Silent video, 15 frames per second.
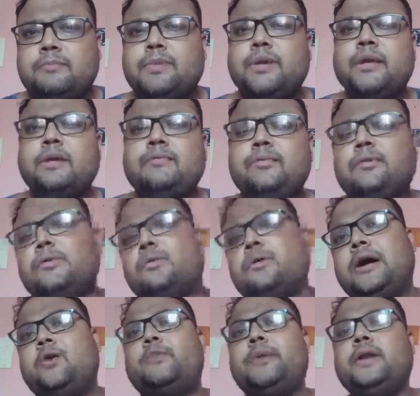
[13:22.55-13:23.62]
but if you
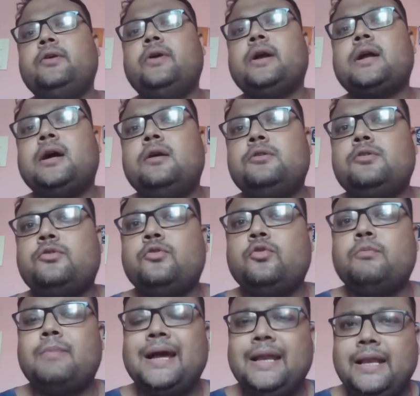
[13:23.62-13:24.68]
open your account through
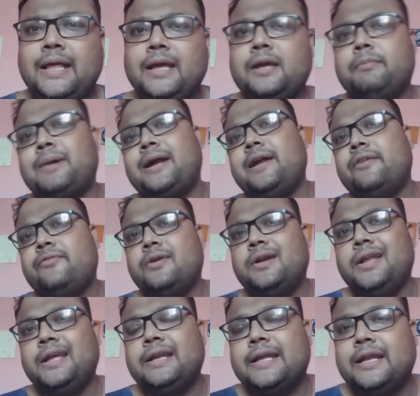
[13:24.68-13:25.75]
my link, my referral
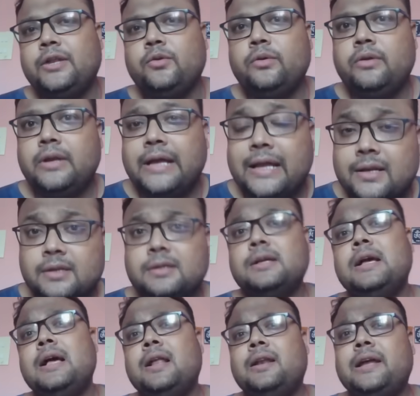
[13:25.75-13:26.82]
link, then you will get a
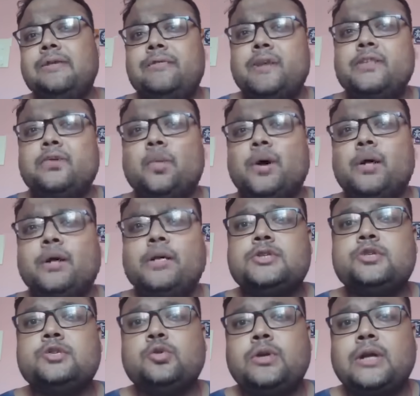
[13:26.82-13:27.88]
leverage of
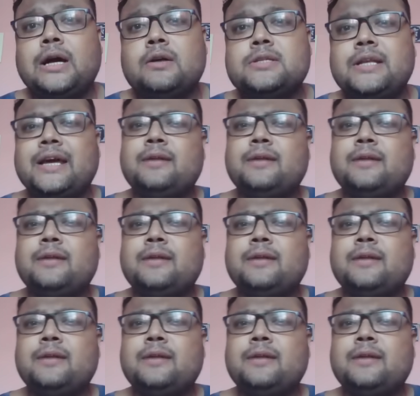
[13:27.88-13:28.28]
1:2000.